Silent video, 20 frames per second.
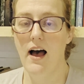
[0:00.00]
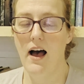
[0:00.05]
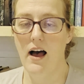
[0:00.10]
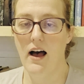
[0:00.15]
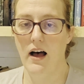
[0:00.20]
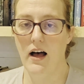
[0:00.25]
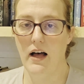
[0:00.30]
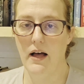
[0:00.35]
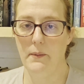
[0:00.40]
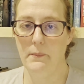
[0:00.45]

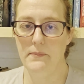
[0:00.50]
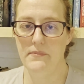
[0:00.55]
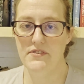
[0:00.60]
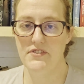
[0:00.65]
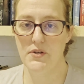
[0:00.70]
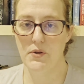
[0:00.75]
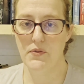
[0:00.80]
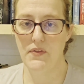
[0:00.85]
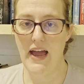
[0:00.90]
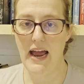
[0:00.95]

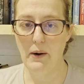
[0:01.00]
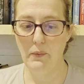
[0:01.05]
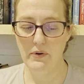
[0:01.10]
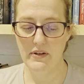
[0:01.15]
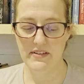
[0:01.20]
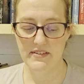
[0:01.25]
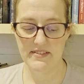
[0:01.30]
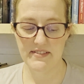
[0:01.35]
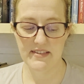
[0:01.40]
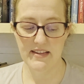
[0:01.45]
So that
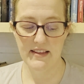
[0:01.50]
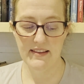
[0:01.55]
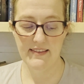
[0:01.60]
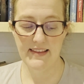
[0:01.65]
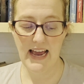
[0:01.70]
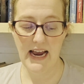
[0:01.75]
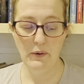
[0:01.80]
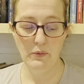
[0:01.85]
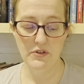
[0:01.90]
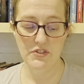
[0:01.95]

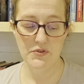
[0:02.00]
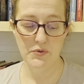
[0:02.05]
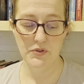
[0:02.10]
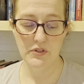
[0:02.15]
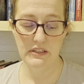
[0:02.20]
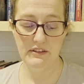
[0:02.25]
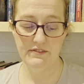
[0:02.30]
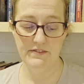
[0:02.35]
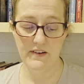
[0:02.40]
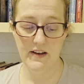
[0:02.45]
was
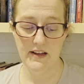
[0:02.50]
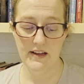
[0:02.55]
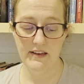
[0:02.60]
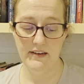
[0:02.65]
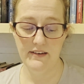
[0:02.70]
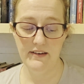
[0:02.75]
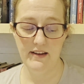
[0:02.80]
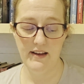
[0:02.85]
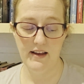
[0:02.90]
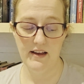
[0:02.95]
really fun.